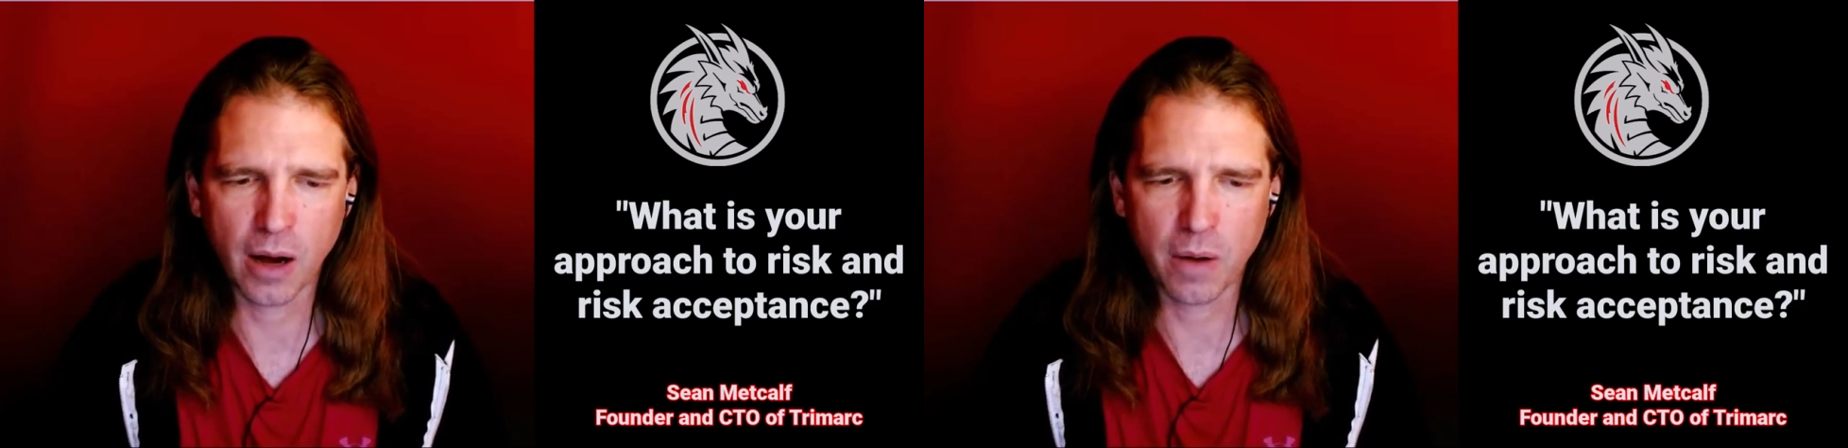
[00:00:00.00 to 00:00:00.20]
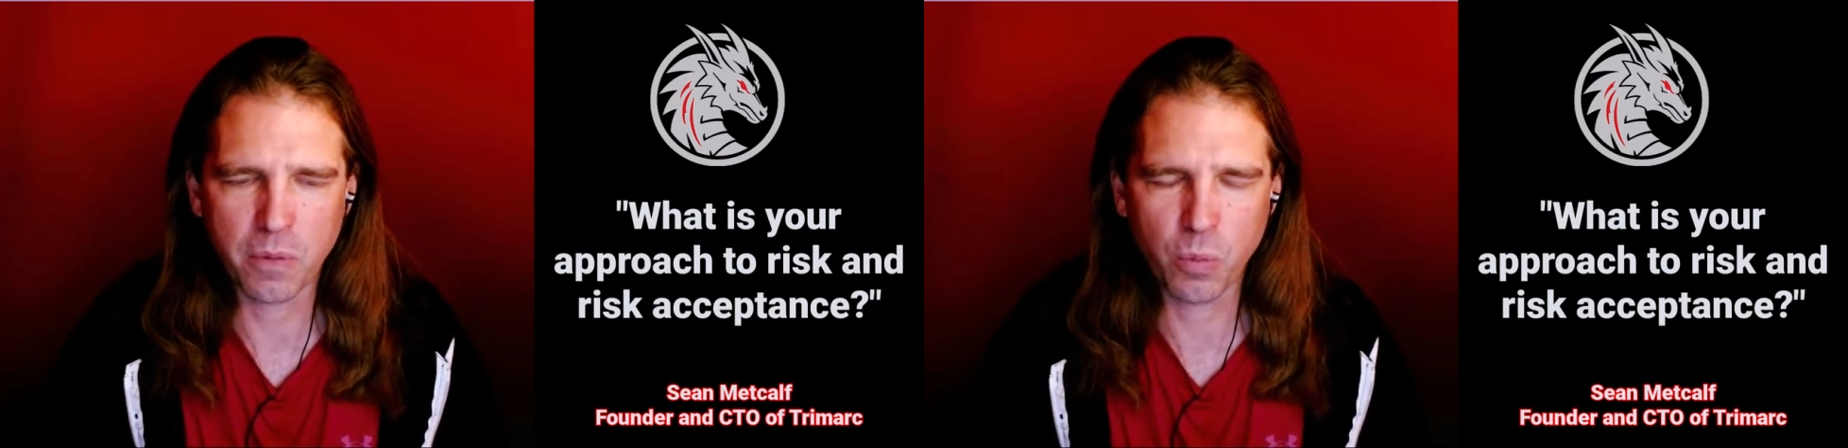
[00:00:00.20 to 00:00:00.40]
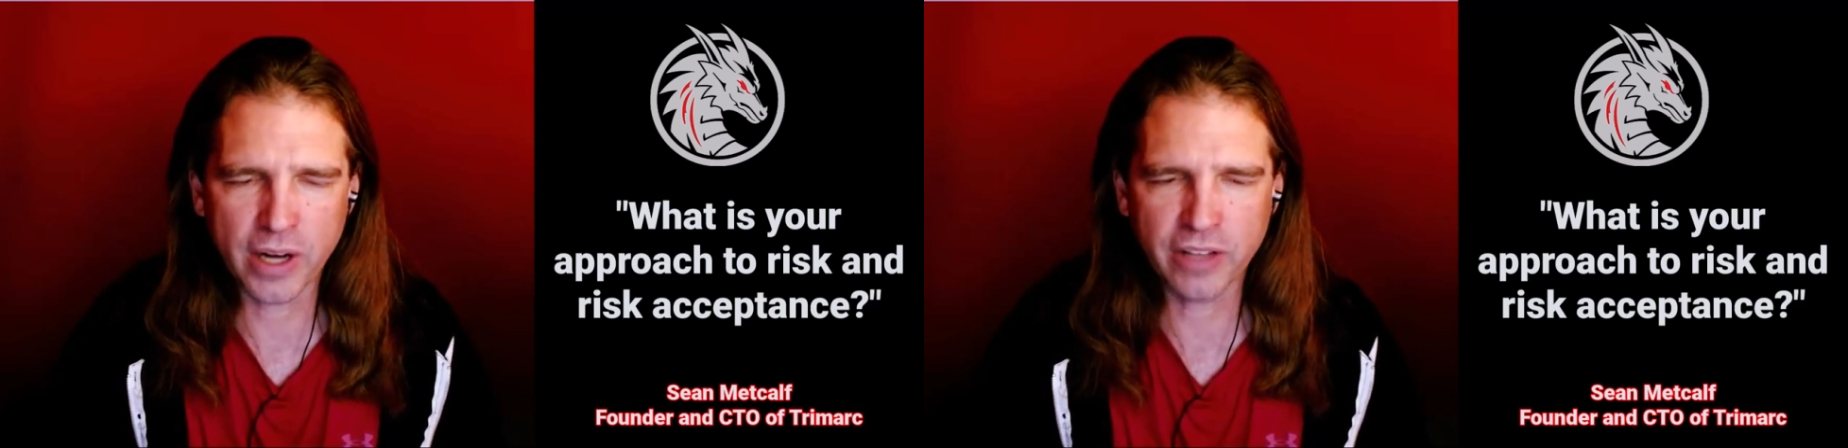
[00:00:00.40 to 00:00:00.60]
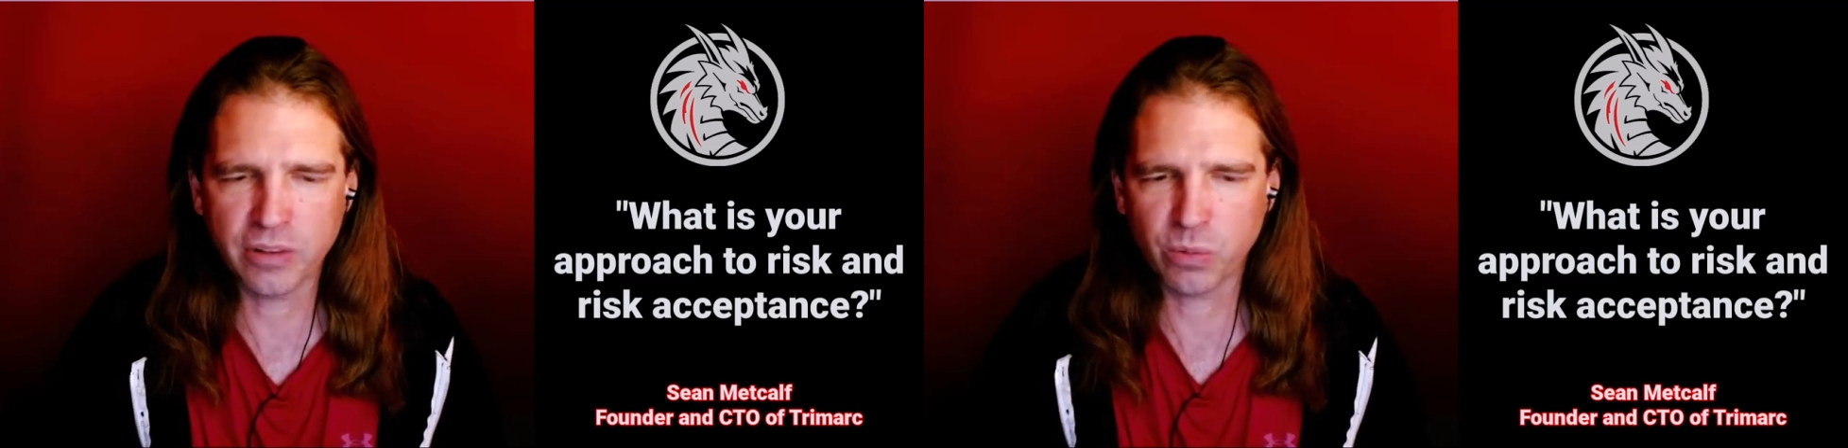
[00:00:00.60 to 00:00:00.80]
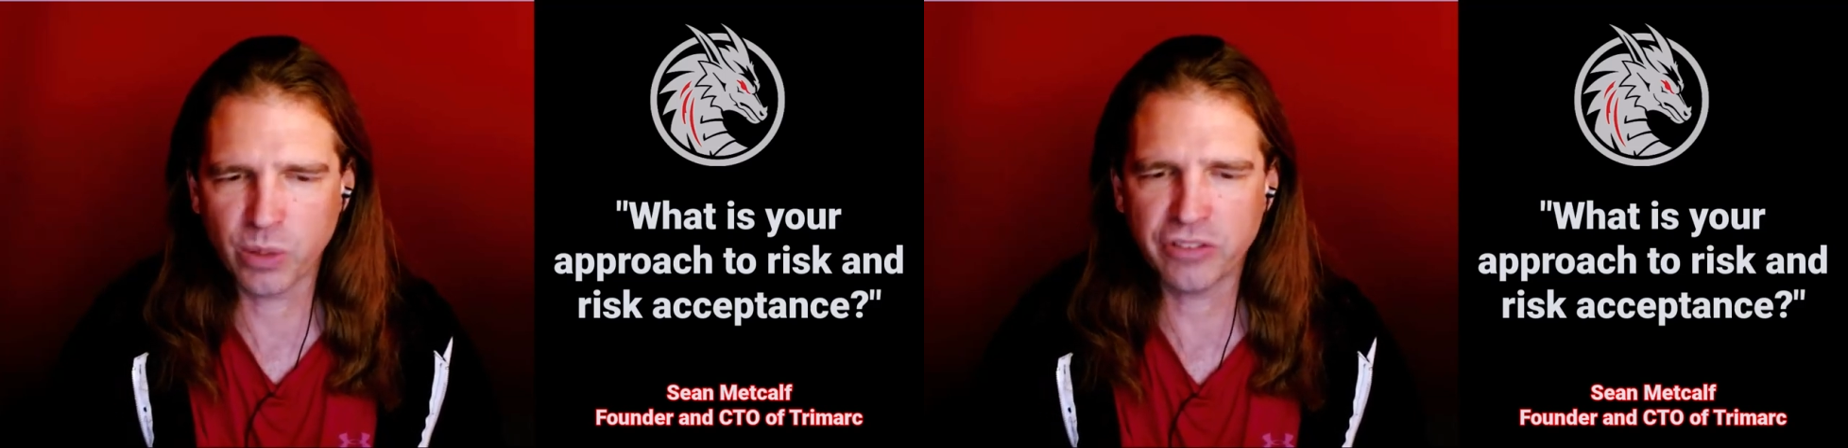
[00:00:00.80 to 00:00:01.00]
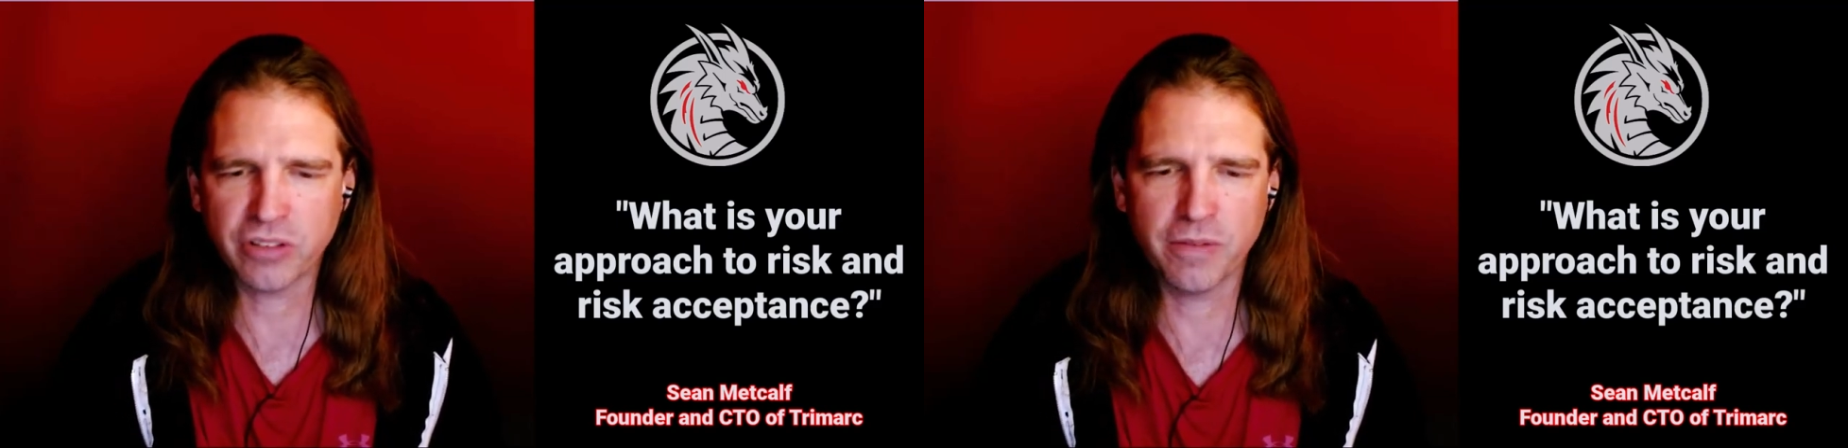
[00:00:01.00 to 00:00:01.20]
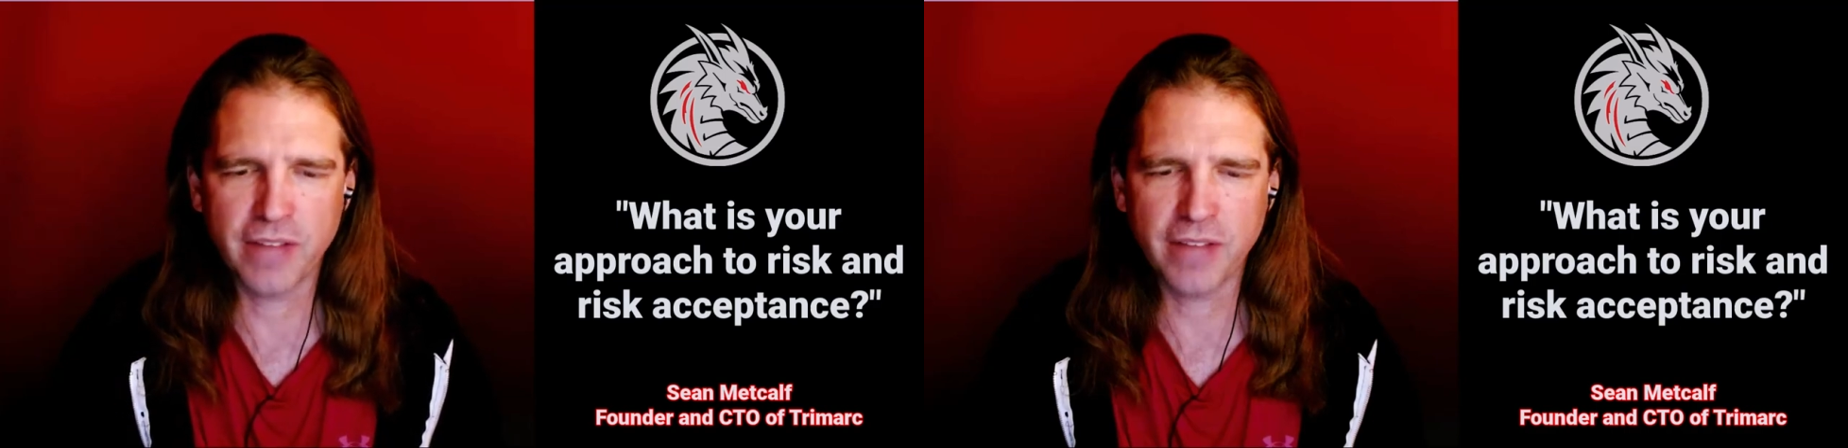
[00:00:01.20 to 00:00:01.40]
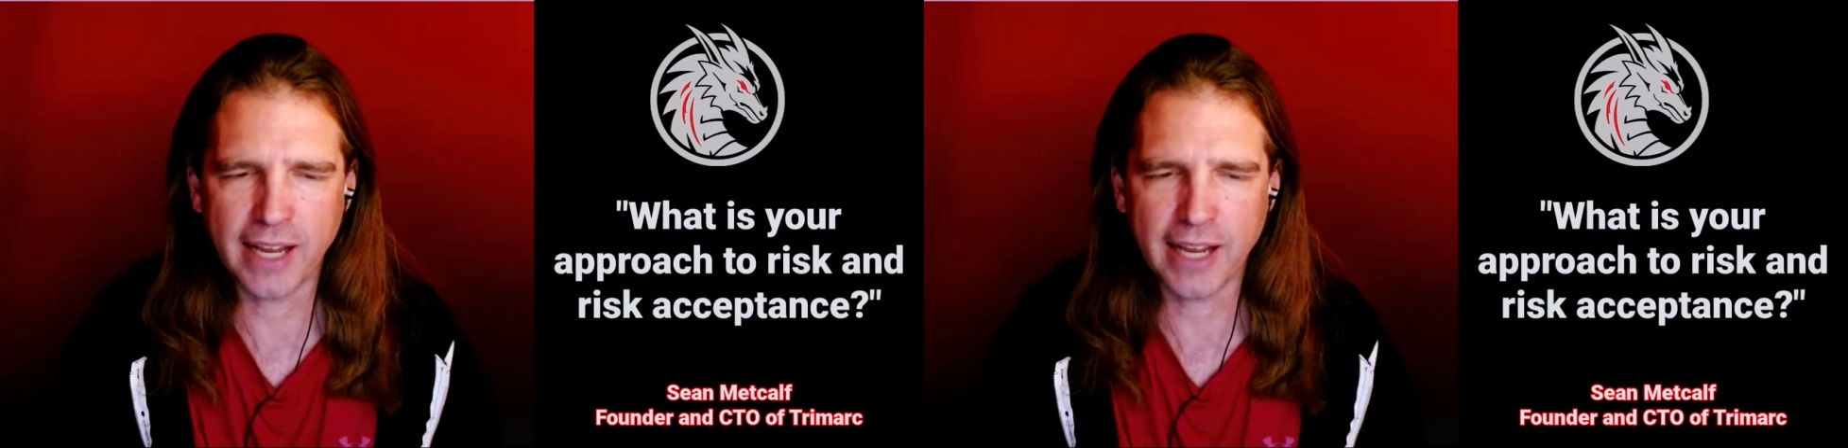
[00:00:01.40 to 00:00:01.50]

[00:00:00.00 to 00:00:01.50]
what is the risk of that